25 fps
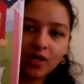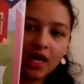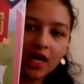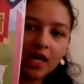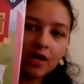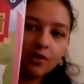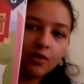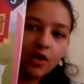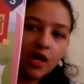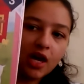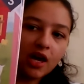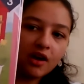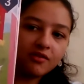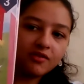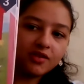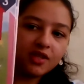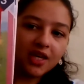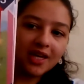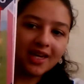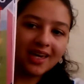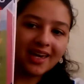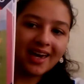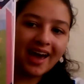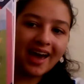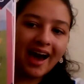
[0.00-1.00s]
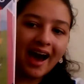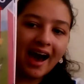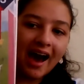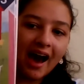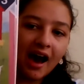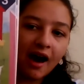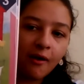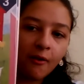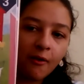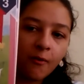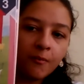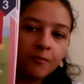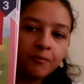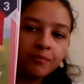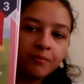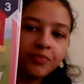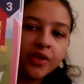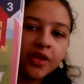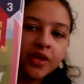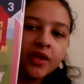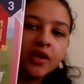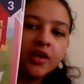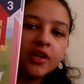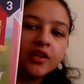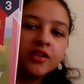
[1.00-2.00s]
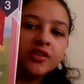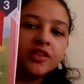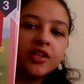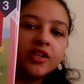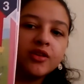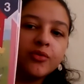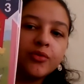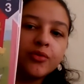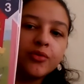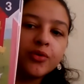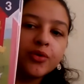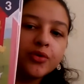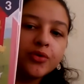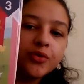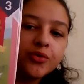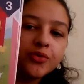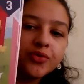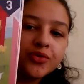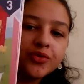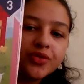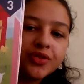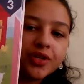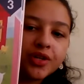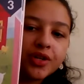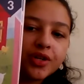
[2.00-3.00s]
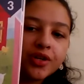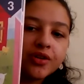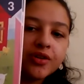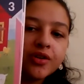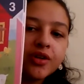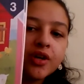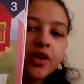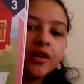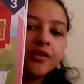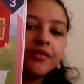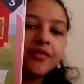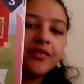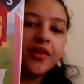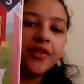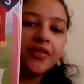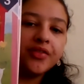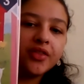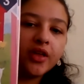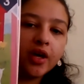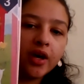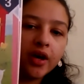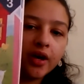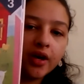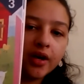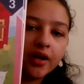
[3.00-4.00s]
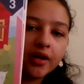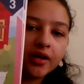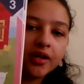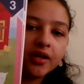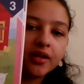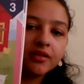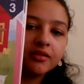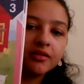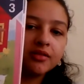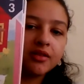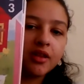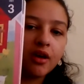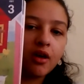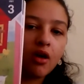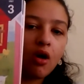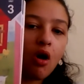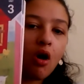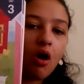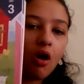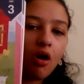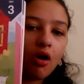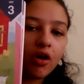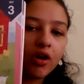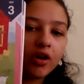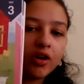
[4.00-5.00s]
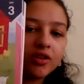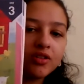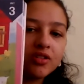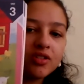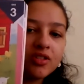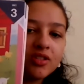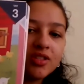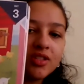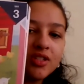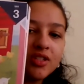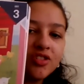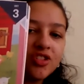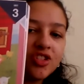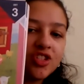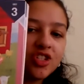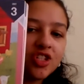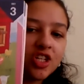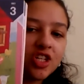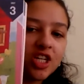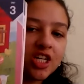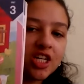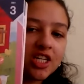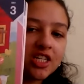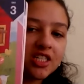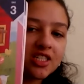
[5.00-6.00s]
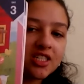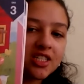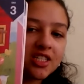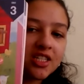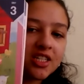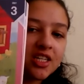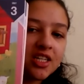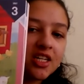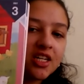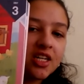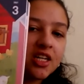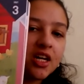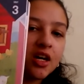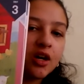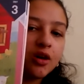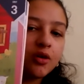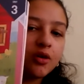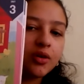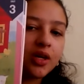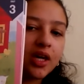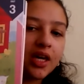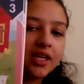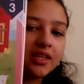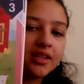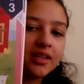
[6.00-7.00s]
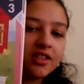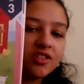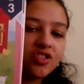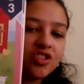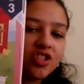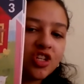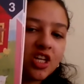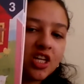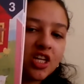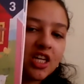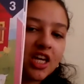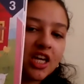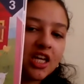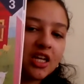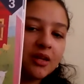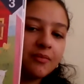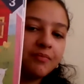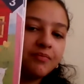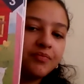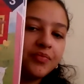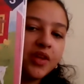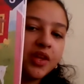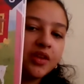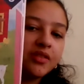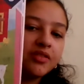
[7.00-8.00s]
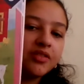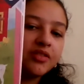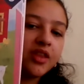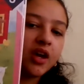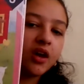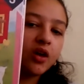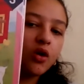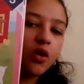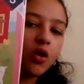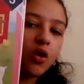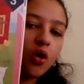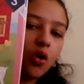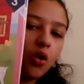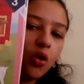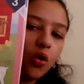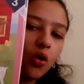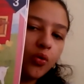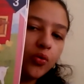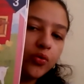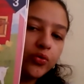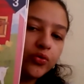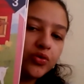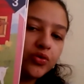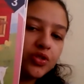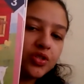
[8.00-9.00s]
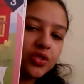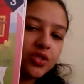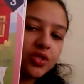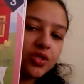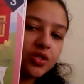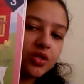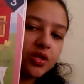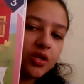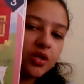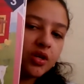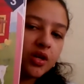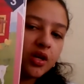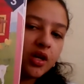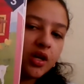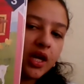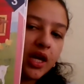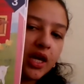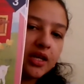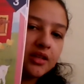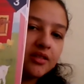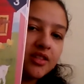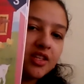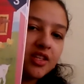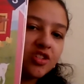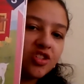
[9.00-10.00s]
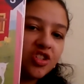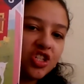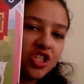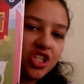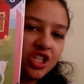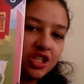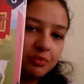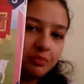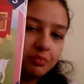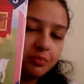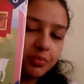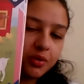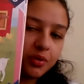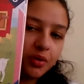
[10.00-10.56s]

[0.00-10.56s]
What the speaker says: Okay, we have the cow, the rooster, the duck, the horse, the chick, okay, the chicken, the goat, and the sheep.